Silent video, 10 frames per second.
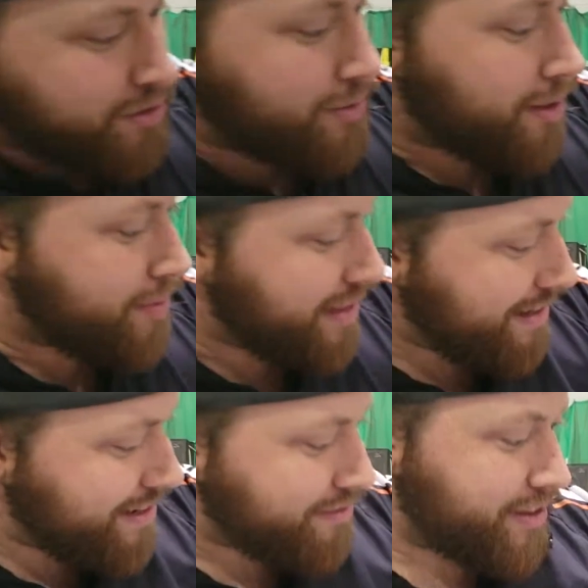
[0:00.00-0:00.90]
too well, but
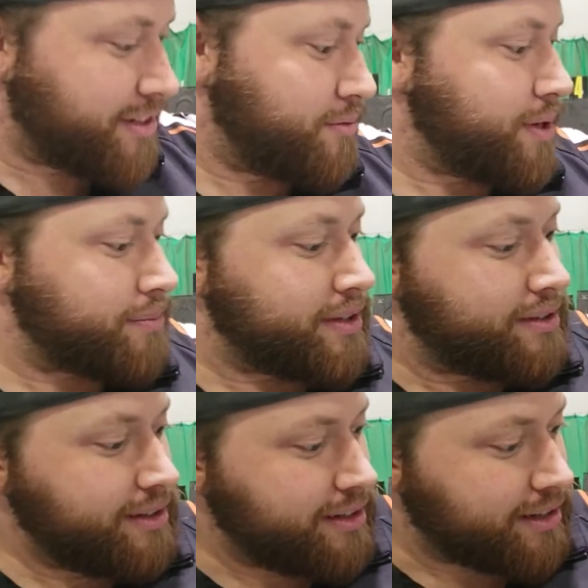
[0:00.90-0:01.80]
that definitely whipped
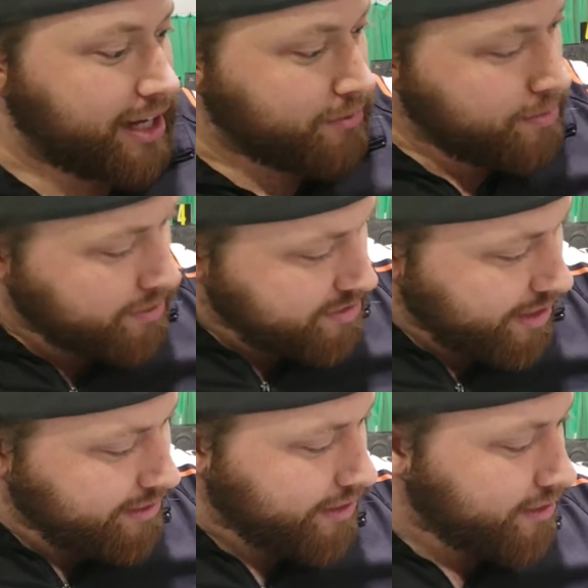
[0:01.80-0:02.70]
the
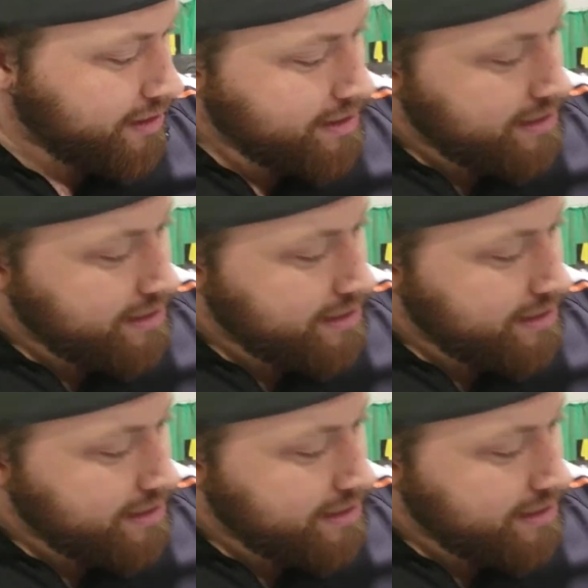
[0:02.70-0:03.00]
side there.